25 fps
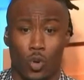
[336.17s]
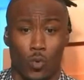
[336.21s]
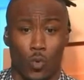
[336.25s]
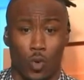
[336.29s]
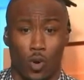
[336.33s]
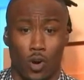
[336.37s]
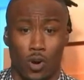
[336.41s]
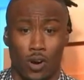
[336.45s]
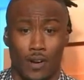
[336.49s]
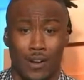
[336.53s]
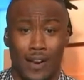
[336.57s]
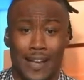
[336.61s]

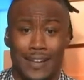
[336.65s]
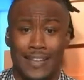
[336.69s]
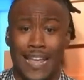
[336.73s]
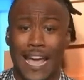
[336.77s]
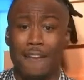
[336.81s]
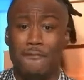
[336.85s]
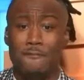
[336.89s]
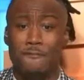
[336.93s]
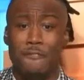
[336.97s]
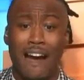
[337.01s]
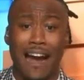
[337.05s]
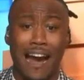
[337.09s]
award. They
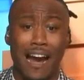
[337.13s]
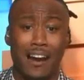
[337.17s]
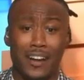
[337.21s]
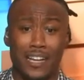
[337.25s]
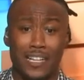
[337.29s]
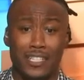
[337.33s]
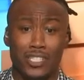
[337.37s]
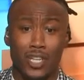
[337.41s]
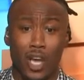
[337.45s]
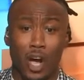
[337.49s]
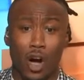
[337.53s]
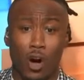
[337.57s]
fired
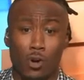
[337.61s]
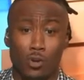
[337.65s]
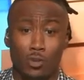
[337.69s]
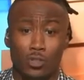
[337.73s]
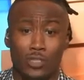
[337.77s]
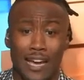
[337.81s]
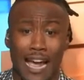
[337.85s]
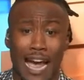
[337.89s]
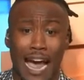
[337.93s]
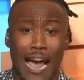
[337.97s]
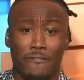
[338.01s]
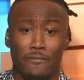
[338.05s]
his coach
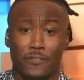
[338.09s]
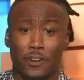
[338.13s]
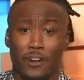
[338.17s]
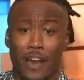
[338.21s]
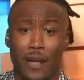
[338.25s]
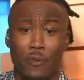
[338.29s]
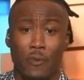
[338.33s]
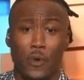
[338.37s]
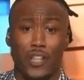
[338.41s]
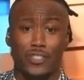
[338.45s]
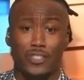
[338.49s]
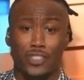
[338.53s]
after they
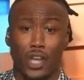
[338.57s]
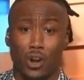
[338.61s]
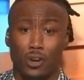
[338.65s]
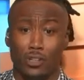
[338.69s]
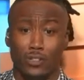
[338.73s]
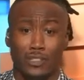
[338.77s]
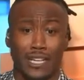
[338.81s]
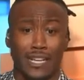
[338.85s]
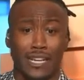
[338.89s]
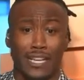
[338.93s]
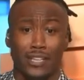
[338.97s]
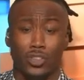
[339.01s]
went
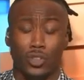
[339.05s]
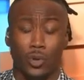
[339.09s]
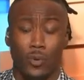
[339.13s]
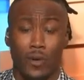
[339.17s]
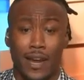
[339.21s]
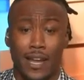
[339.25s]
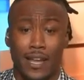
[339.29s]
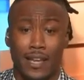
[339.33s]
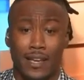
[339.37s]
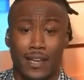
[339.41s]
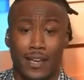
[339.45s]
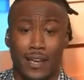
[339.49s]

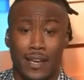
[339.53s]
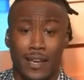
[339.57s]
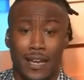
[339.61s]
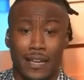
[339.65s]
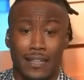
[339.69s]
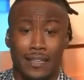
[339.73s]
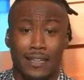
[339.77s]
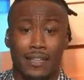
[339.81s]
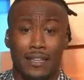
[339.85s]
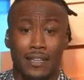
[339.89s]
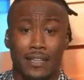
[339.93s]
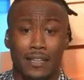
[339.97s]
13-3,
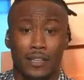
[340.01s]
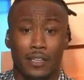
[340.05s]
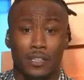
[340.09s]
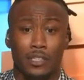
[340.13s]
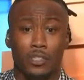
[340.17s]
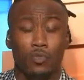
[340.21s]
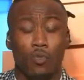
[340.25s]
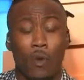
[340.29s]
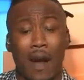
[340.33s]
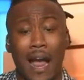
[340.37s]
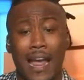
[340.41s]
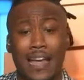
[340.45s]

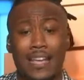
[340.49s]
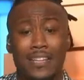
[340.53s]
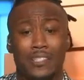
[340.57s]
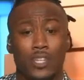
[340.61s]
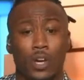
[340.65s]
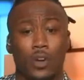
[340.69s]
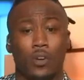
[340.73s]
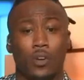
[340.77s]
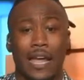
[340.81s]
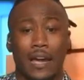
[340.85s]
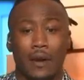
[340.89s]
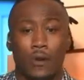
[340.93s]
right?
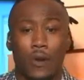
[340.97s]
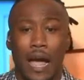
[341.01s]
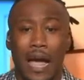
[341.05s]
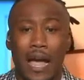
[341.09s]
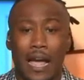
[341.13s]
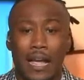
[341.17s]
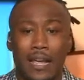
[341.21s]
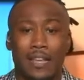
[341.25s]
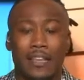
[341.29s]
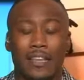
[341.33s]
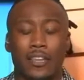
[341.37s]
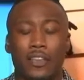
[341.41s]
So, like,
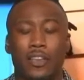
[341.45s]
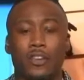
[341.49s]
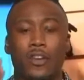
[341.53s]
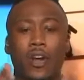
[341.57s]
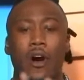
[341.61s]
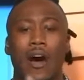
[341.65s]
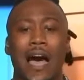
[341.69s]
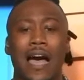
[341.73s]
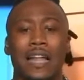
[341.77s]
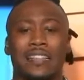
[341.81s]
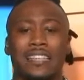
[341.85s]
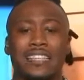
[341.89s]

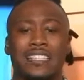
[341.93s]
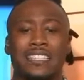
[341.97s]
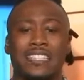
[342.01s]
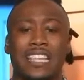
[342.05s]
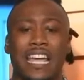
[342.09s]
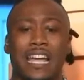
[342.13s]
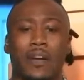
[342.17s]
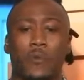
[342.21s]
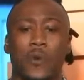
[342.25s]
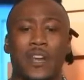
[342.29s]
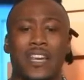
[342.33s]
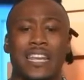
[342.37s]
I just
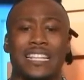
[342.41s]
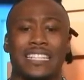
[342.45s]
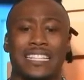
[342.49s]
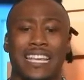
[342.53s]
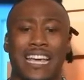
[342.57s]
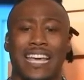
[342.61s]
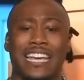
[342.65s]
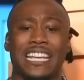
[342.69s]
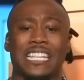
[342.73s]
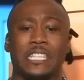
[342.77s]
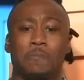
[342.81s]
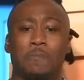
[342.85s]
think we need to
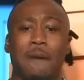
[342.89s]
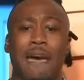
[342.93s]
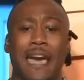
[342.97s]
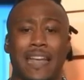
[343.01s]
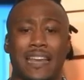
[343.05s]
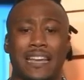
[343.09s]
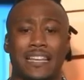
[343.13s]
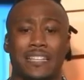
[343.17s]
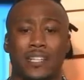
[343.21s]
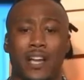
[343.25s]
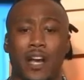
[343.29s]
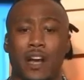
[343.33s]
expand
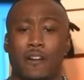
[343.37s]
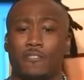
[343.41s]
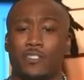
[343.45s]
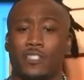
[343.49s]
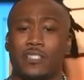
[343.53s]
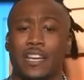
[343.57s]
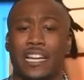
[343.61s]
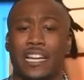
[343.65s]
this conversation.